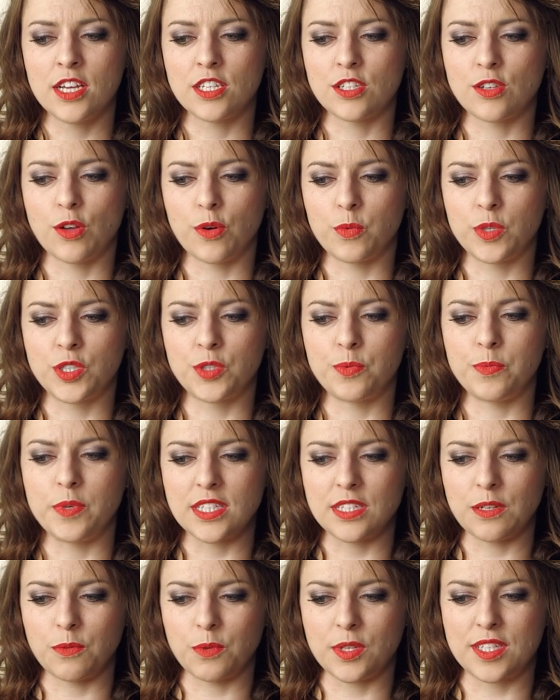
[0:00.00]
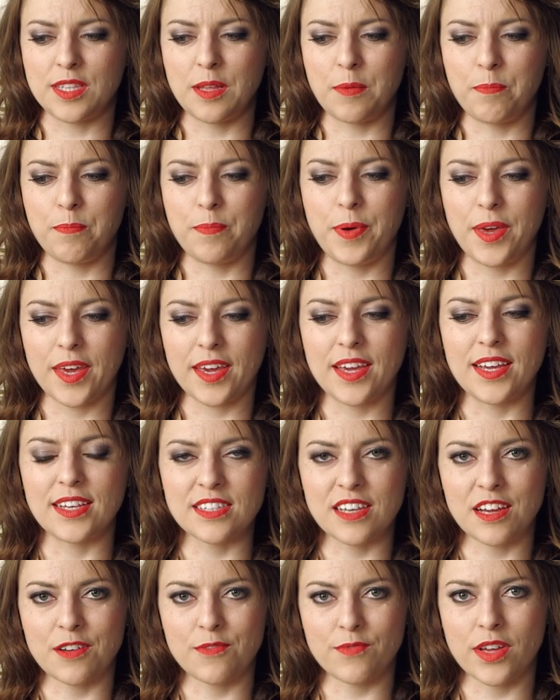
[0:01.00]
so which means it was the
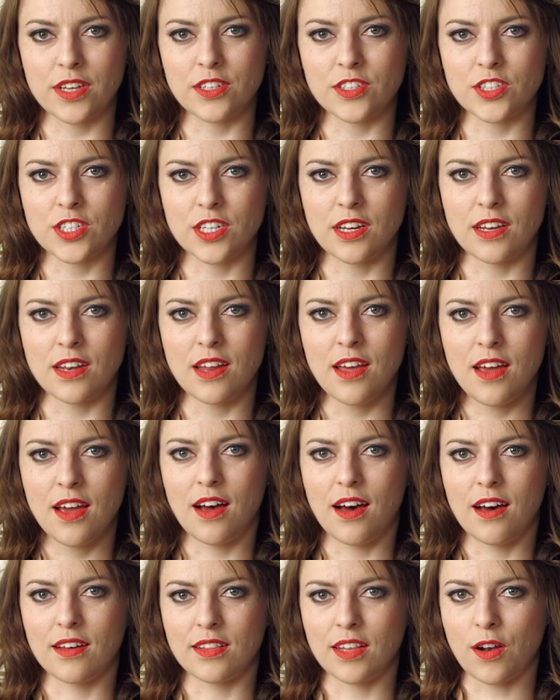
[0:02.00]
biggest convention uh,